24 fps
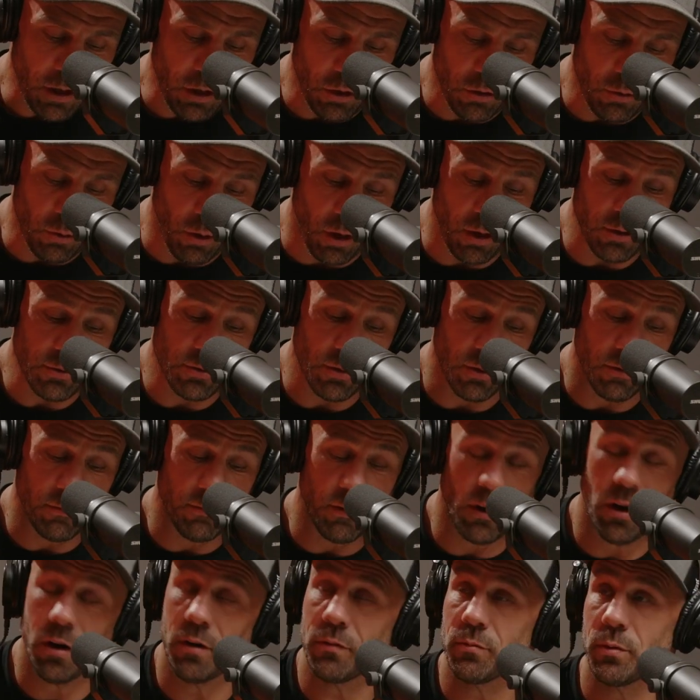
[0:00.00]
you're also
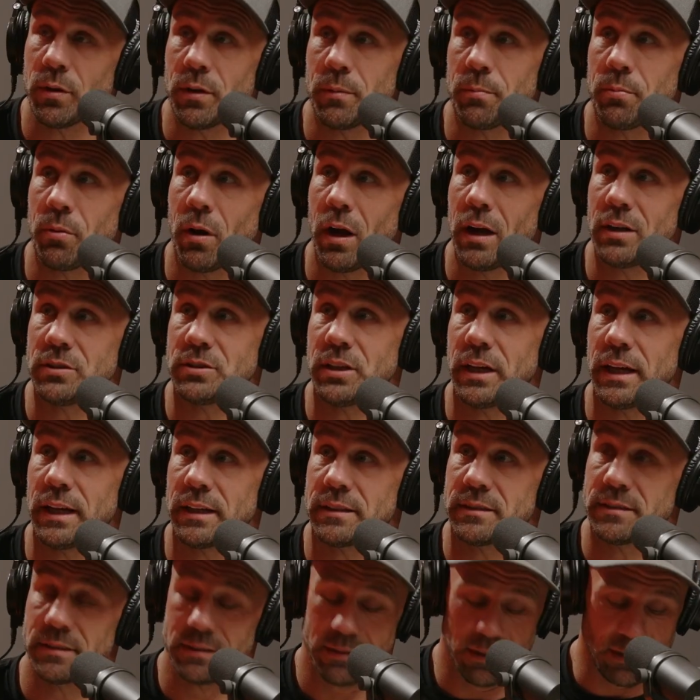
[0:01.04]
involved with a
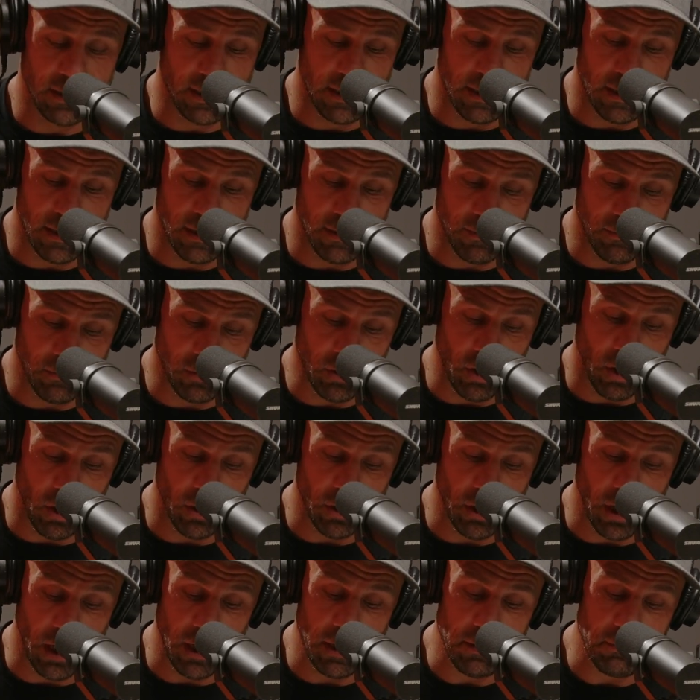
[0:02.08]
project
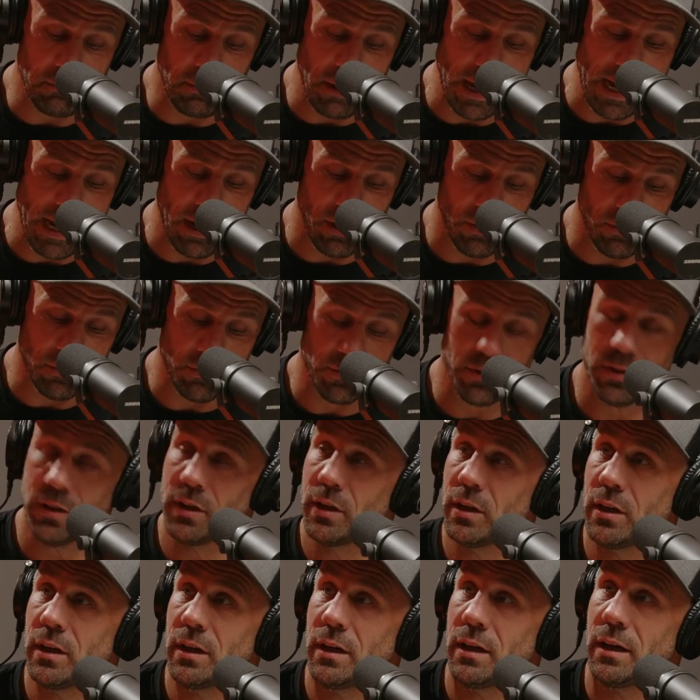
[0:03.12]
called Unbound
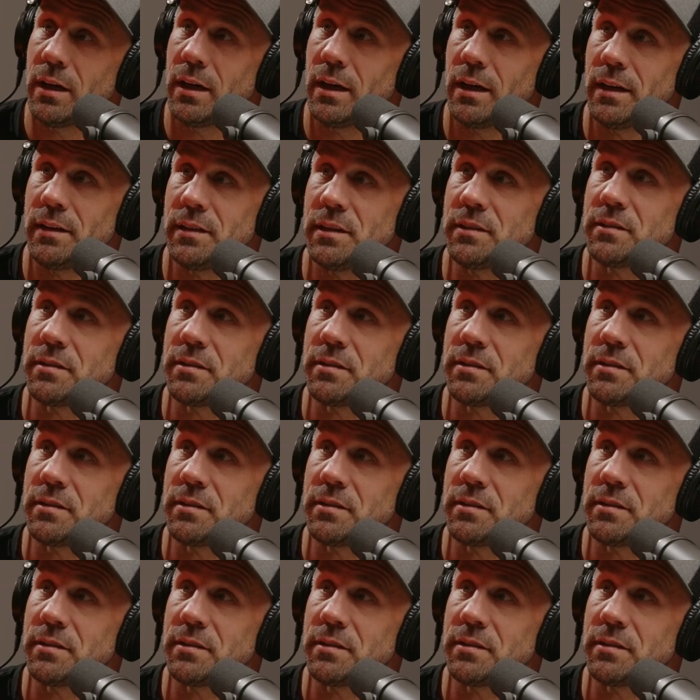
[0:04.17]
that's